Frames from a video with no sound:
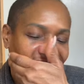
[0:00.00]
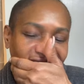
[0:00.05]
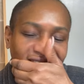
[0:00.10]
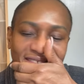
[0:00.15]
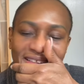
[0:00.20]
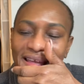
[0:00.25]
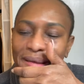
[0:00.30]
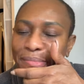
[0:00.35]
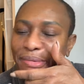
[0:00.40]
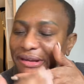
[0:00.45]

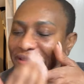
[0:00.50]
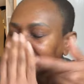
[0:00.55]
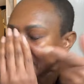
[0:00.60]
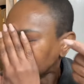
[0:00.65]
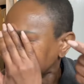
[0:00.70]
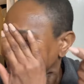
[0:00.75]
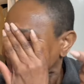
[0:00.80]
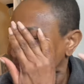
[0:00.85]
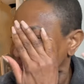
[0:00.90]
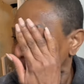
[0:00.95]
tonight, but I
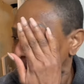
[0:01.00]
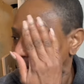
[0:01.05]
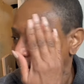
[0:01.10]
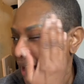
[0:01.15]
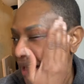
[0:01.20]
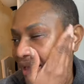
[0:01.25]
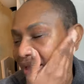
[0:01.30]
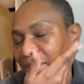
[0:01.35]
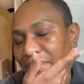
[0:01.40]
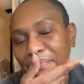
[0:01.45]
decided
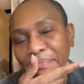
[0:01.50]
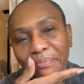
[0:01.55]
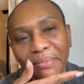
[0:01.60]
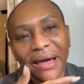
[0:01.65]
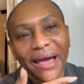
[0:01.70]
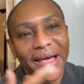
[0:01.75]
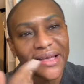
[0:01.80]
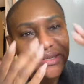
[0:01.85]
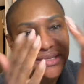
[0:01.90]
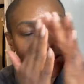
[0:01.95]
to
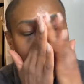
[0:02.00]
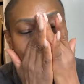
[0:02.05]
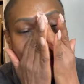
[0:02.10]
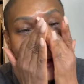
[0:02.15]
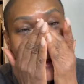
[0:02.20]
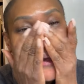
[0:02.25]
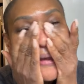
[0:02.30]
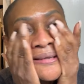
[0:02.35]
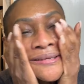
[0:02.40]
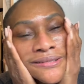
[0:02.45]
past the
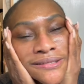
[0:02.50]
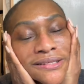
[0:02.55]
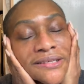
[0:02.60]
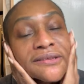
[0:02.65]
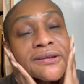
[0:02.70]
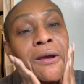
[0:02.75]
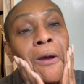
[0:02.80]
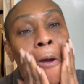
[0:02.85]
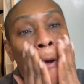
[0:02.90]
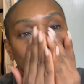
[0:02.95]
mask
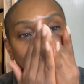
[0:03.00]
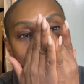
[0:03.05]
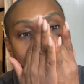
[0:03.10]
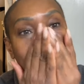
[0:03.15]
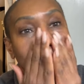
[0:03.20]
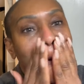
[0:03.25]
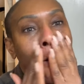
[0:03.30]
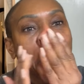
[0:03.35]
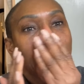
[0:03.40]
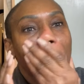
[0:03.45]

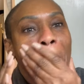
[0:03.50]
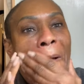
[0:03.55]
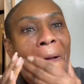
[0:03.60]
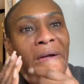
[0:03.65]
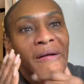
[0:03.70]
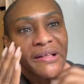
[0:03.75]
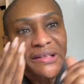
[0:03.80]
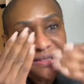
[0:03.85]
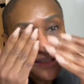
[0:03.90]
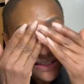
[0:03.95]

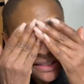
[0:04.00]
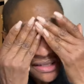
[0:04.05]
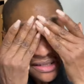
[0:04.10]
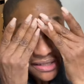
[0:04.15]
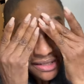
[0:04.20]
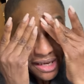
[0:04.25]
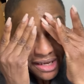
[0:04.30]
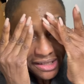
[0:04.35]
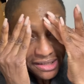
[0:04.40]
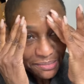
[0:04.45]

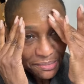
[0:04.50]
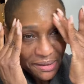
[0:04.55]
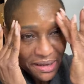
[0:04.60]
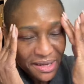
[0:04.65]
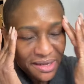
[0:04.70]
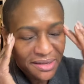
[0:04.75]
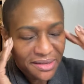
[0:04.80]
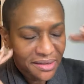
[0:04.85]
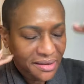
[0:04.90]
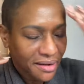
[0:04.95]
since I
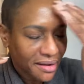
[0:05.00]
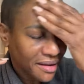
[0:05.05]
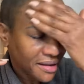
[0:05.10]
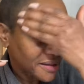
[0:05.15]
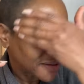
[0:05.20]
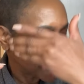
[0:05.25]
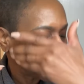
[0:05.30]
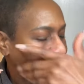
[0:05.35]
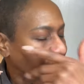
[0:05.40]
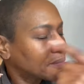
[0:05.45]
spent
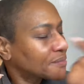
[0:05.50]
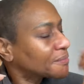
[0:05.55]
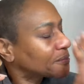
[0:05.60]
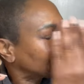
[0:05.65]
um,